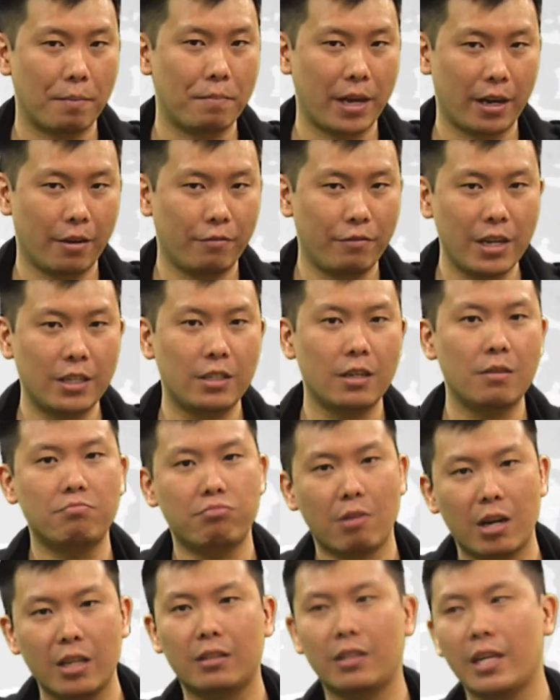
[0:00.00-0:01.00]
a main
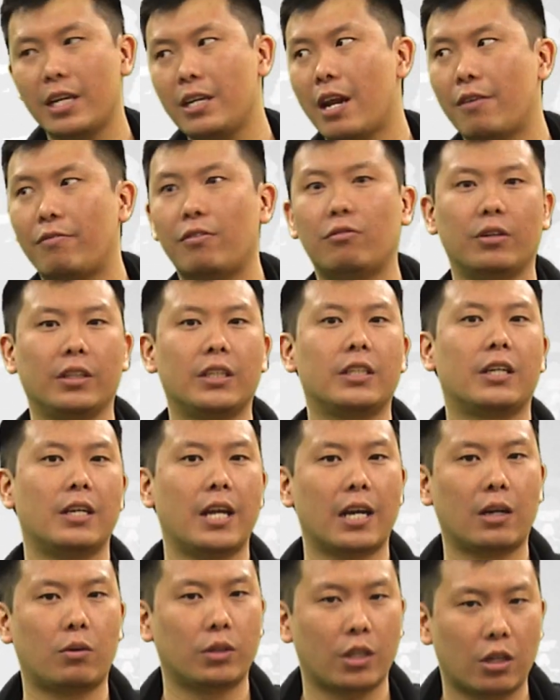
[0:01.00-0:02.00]
eventer, but they never really
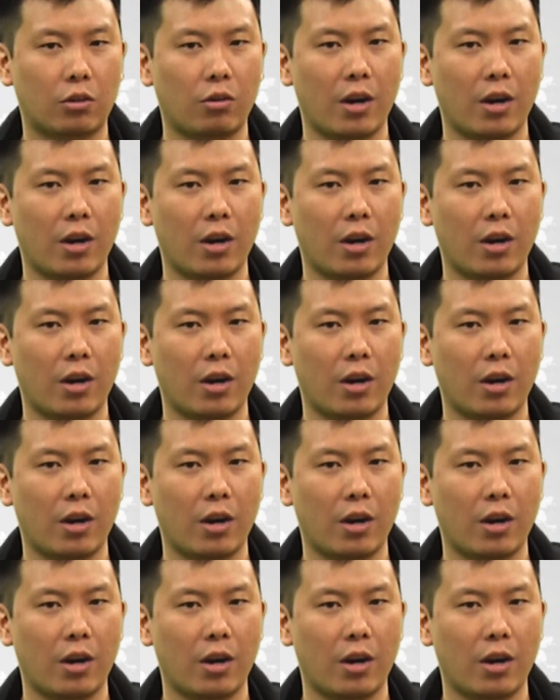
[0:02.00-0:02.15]
connect with the